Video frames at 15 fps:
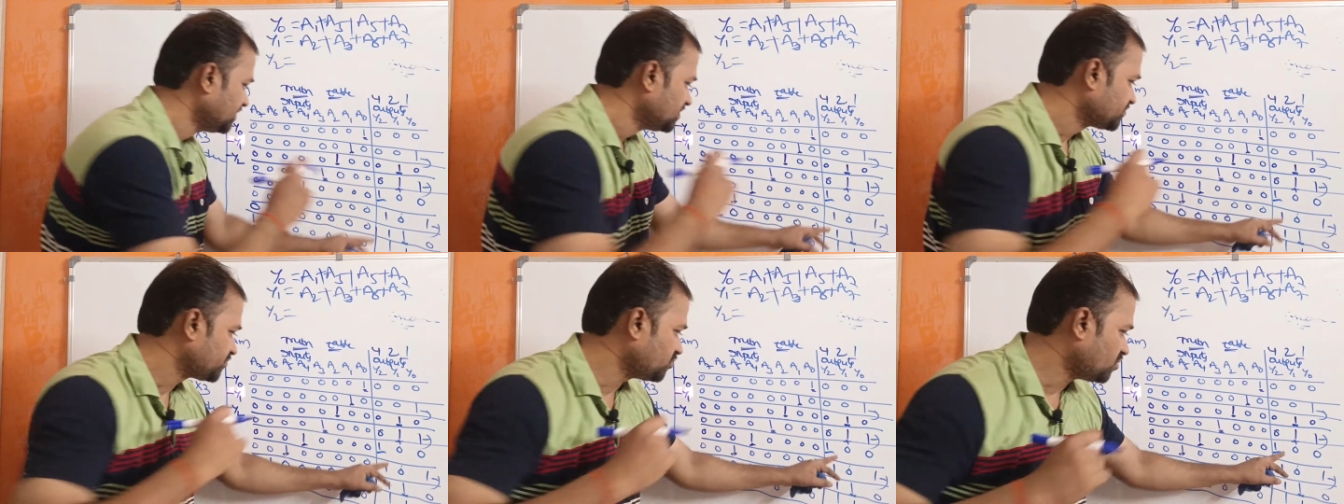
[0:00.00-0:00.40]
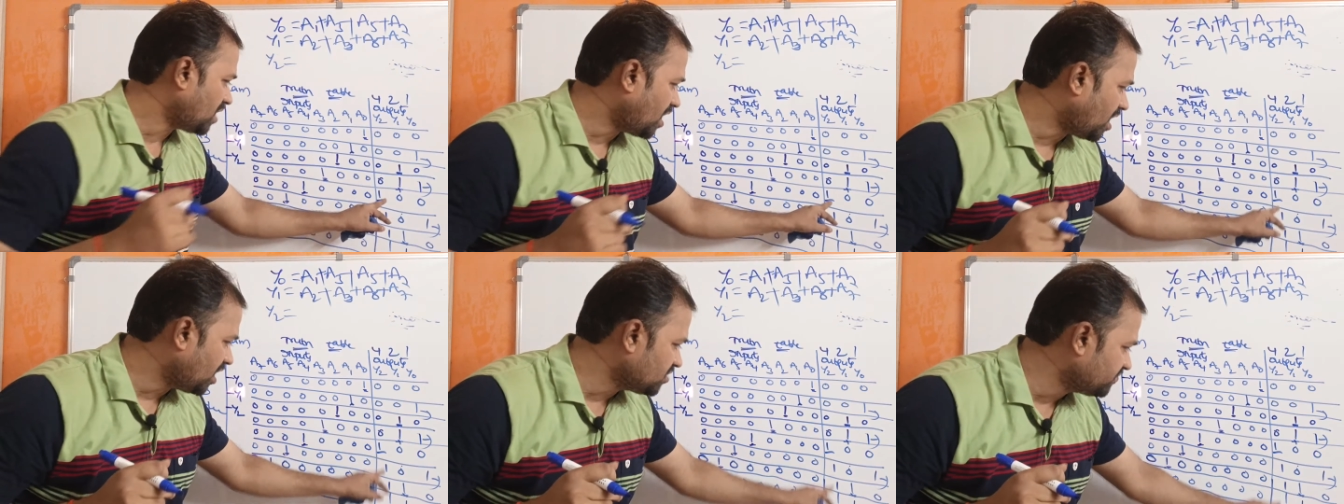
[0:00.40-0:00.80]
So
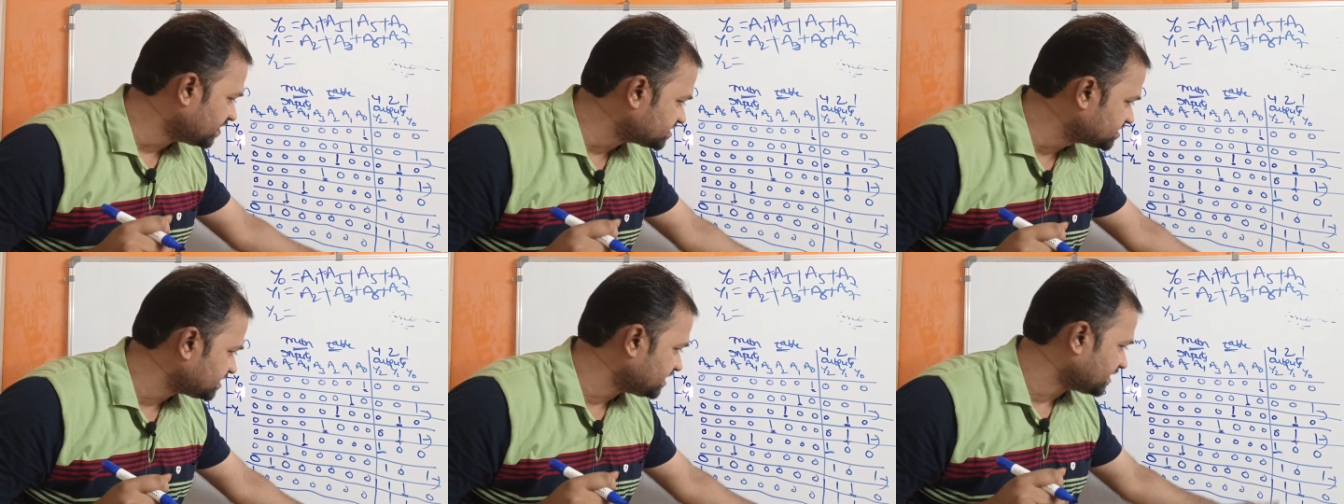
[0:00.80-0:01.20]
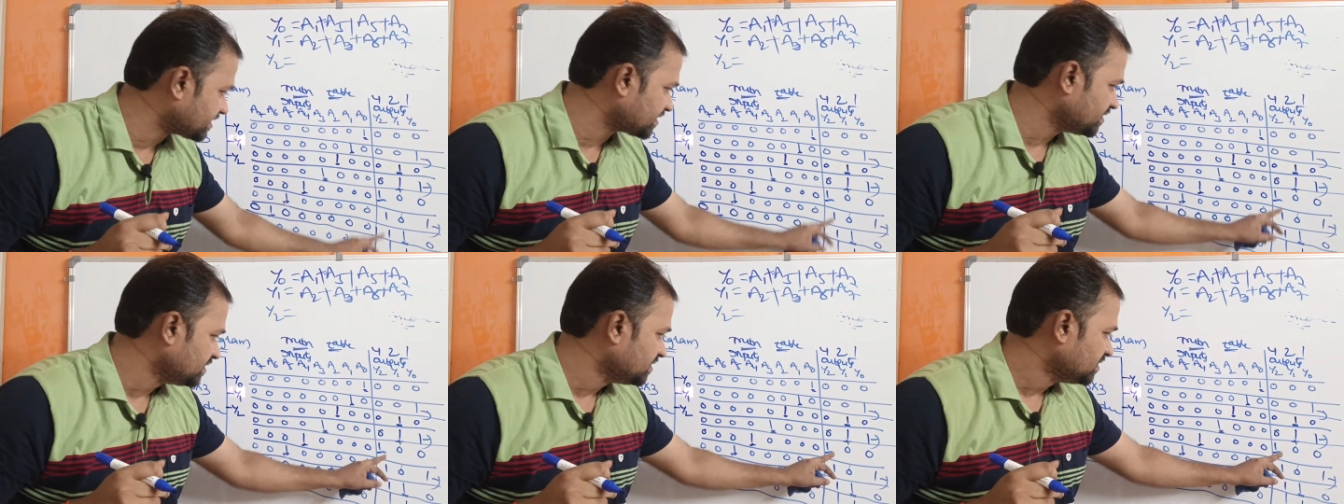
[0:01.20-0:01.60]
all 1s
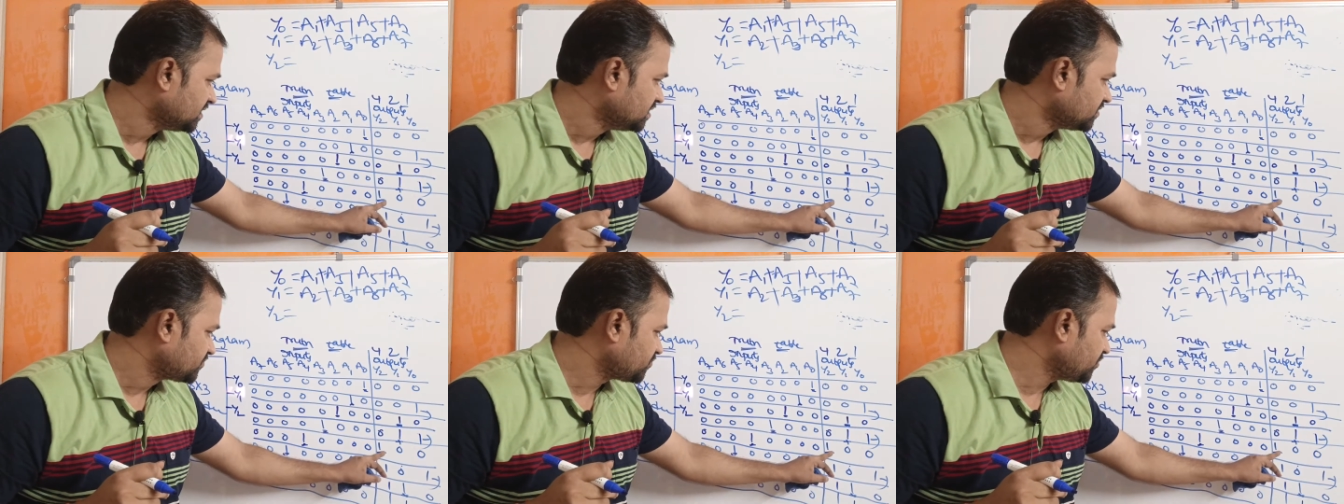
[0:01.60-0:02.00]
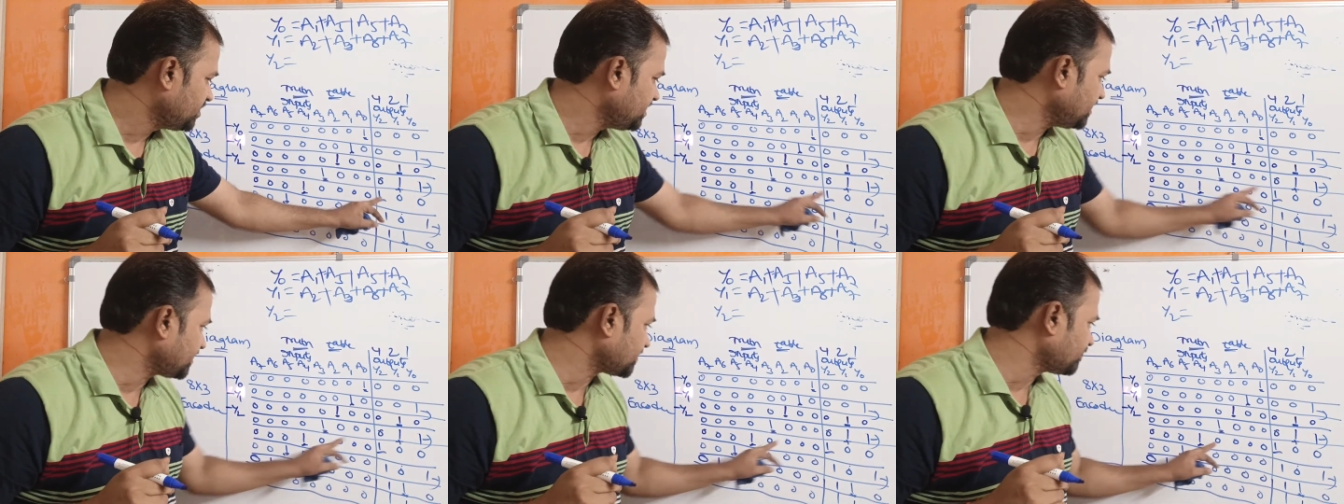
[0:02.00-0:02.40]
here. So
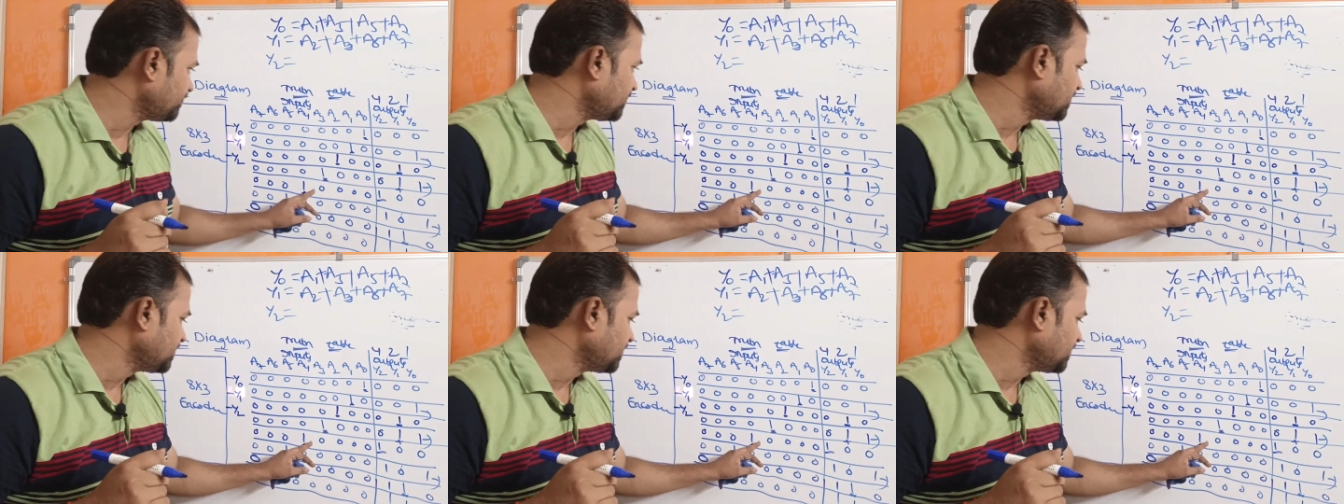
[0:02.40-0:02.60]
here,